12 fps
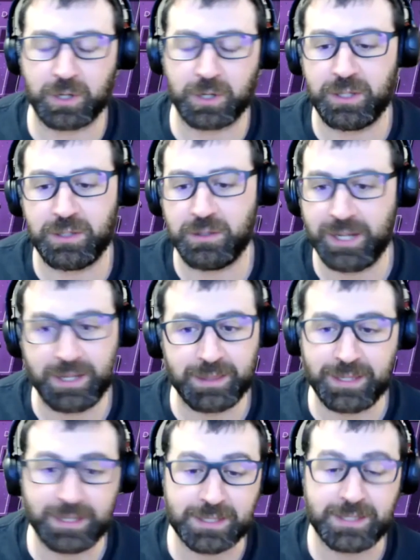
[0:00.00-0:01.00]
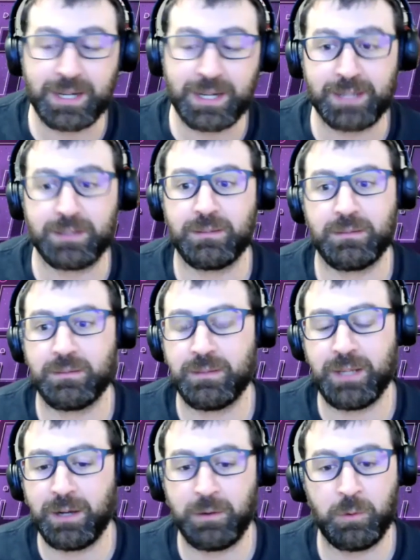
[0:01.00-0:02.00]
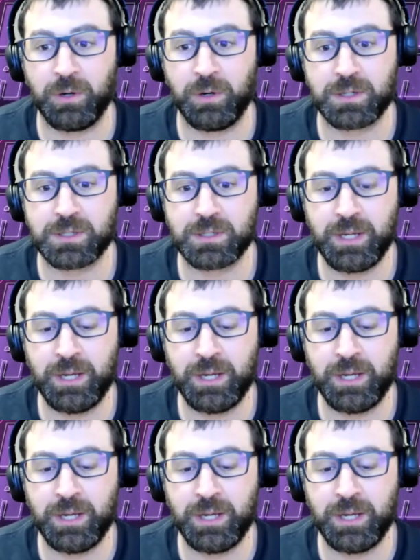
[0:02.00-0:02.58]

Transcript: going to do that. That is not how it works.